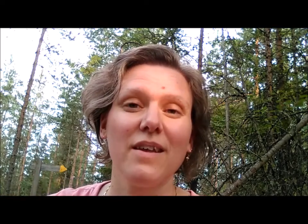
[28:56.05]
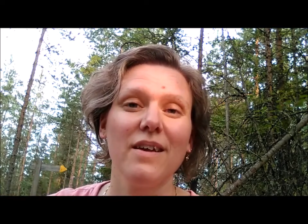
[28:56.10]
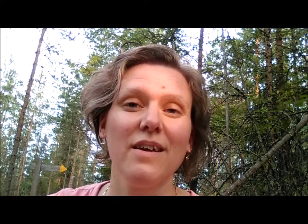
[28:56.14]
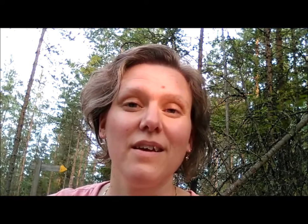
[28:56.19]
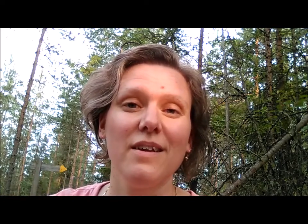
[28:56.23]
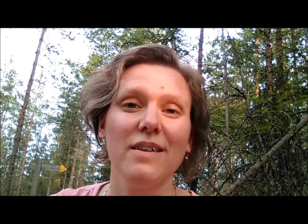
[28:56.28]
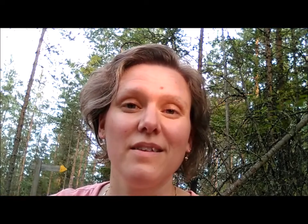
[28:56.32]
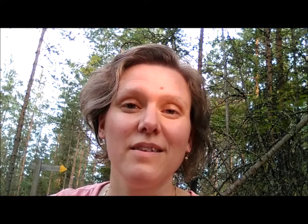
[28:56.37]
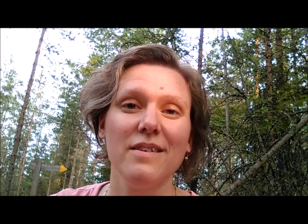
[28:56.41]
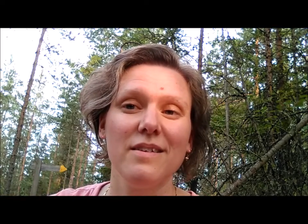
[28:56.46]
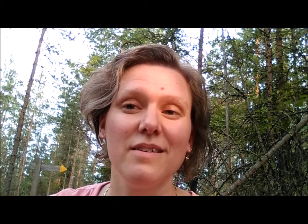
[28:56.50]

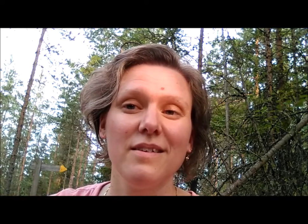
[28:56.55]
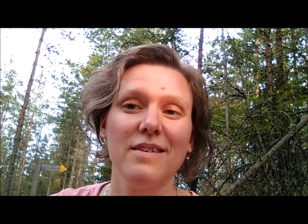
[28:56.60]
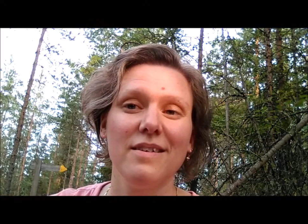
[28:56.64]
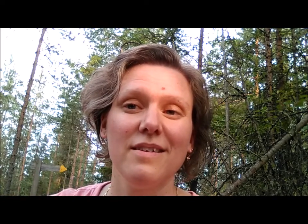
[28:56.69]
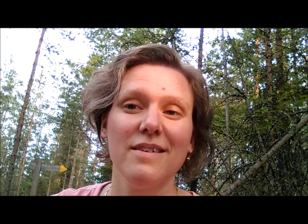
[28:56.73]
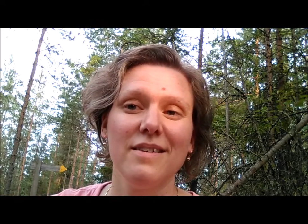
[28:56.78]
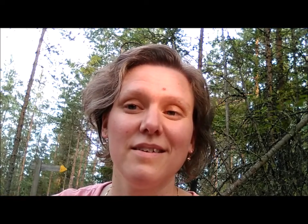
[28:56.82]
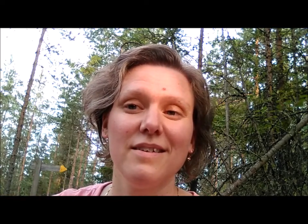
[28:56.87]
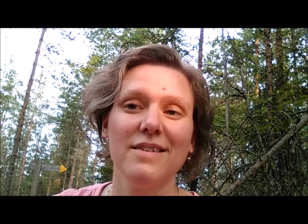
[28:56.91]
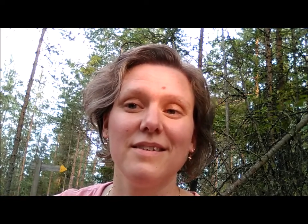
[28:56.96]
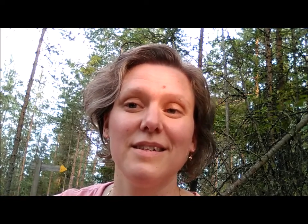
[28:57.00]
and it
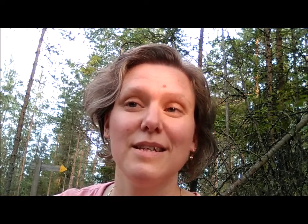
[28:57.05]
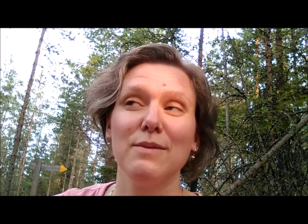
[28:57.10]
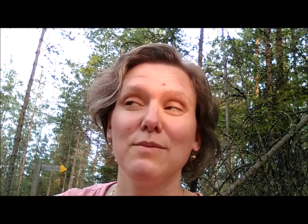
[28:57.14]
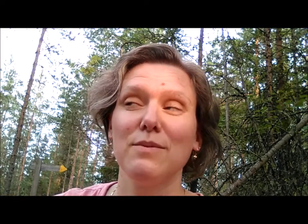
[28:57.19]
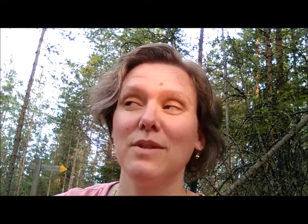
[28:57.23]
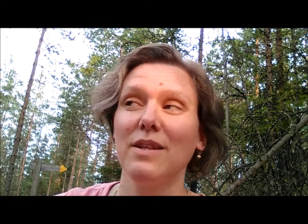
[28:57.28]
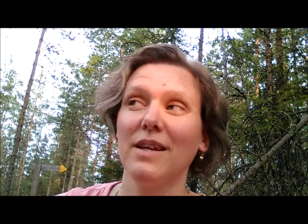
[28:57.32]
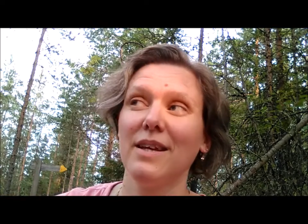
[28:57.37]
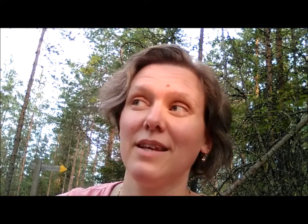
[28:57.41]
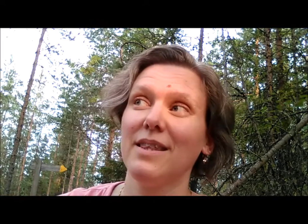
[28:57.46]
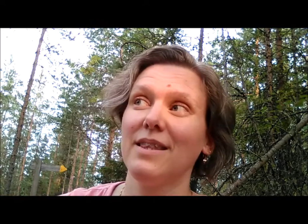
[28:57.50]

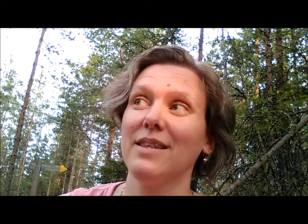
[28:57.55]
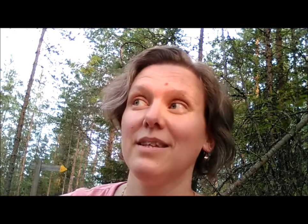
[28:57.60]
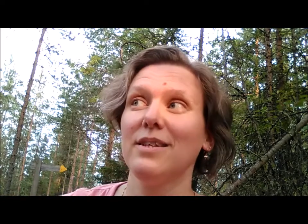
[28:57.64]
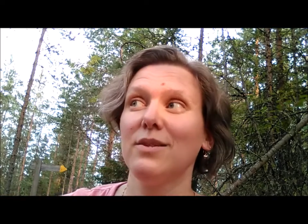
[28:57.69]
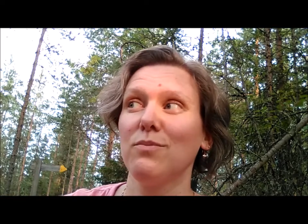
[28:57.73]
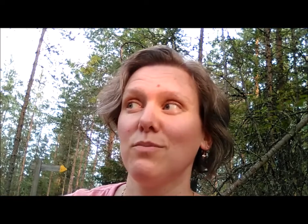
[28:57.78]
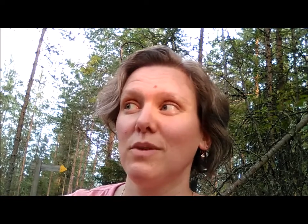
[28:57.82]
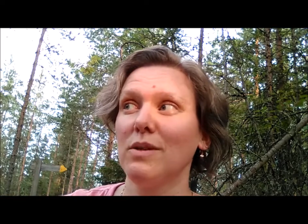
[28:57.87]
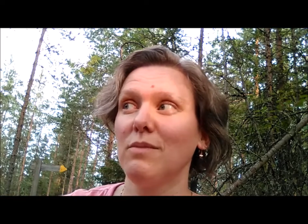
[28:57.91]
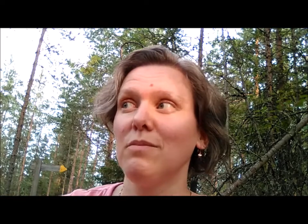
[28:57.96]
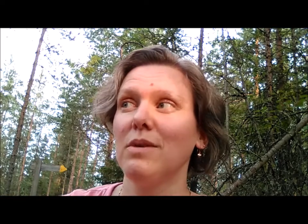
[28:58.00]
seems like
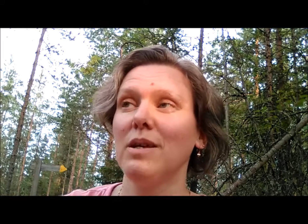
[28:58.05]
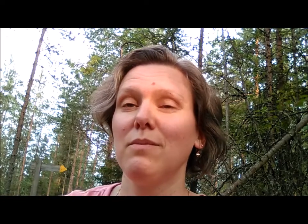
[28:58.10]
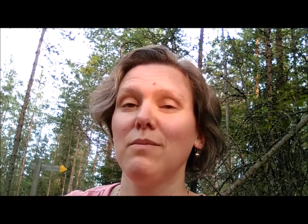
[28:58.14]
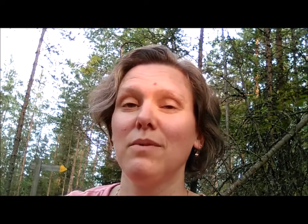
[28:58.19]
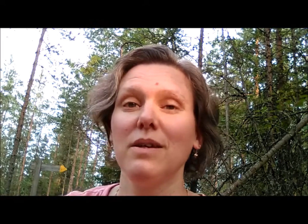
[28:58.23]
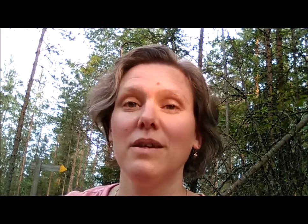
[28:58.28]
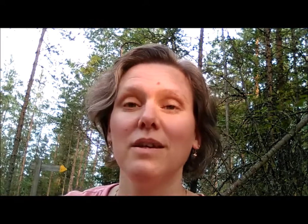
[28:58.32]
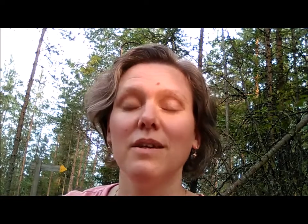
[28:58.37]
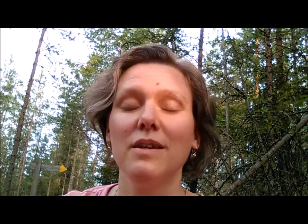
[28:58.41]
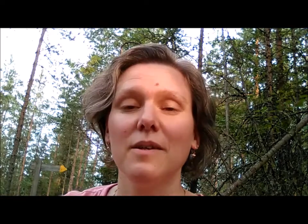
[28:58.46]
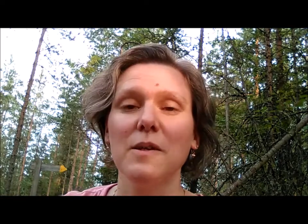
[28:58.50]
this one may
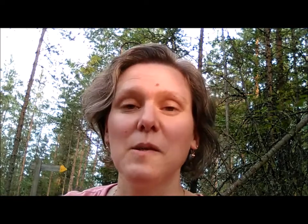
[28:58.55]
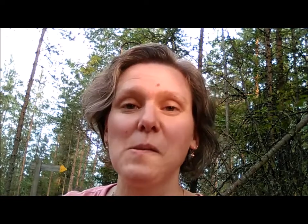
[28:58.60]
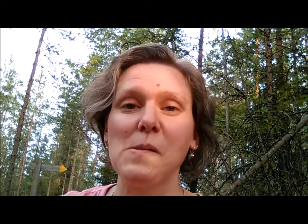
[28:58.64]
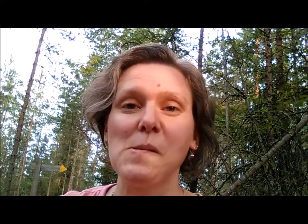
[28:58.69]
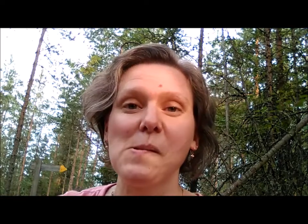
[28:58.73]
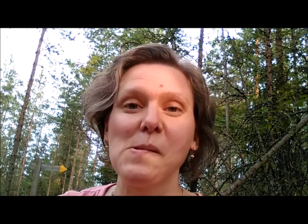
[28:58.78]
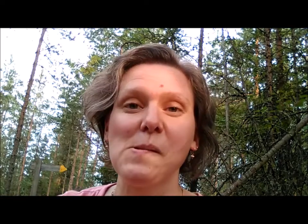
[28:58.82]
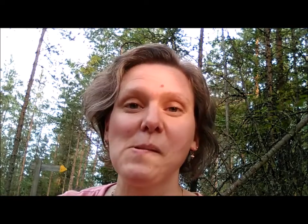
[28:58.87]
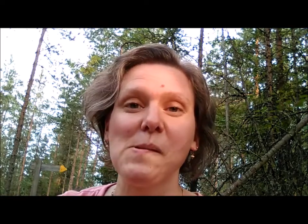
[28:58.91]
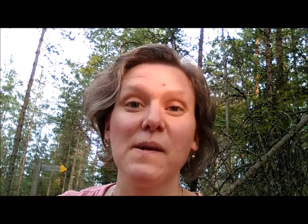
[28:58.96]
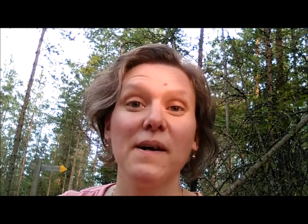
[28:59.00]
be in,
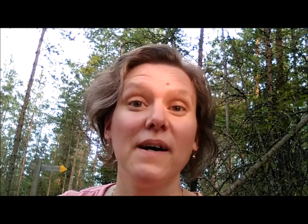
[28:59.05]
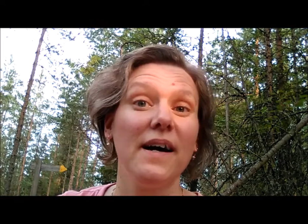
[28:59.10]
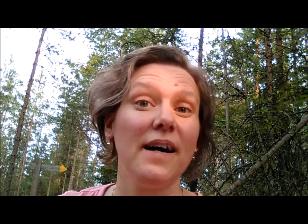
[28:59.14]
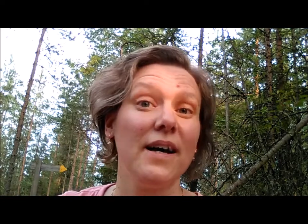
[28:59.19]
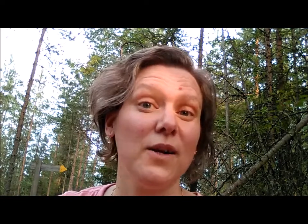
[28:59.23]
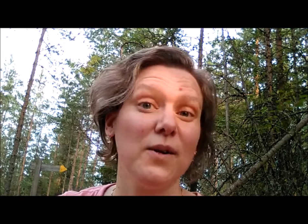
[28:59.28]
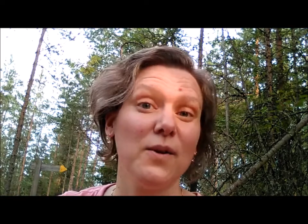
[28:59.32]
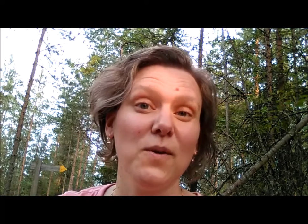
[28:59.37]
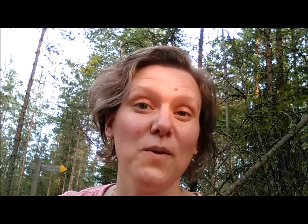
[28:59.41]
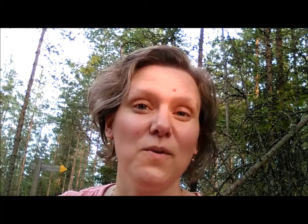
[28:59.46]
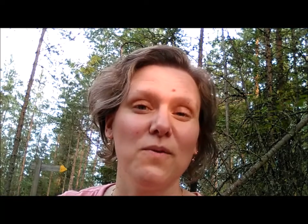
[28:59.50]
I
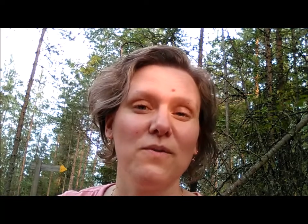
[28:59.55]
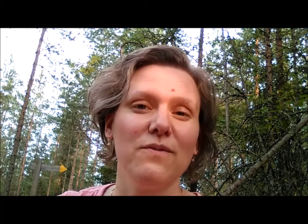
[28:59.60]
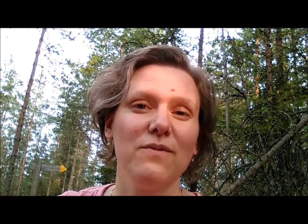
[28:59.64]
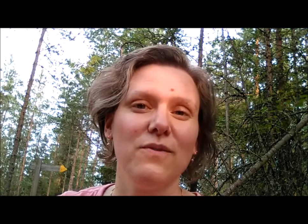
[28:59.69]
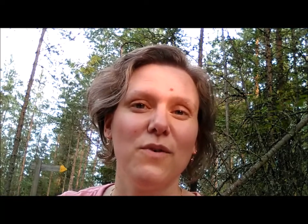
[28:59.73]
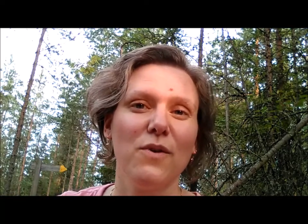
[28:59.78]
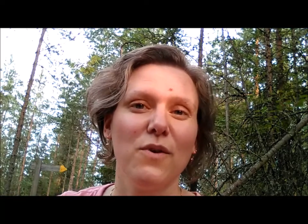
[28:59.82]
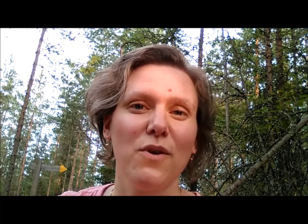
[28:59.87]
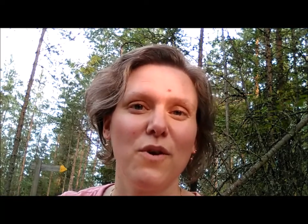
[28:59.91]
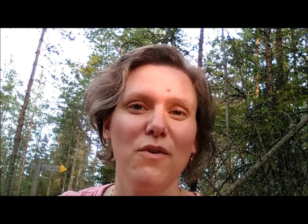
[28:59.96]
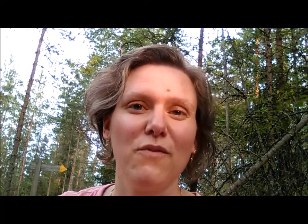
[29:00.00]
don't know,
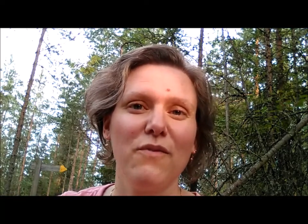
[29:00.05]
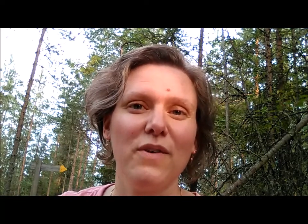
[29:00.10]
4 or